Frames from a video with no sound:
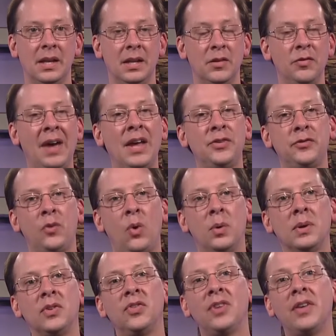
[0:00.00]
Fast
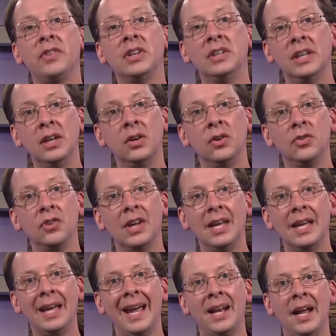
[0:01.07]
forward seven years,
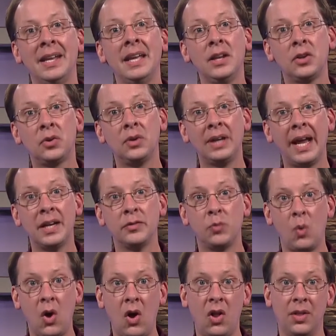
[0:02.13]
and I'd hit a creative
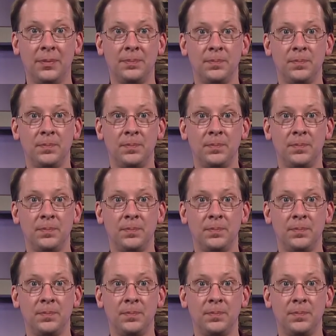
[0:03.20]
wall.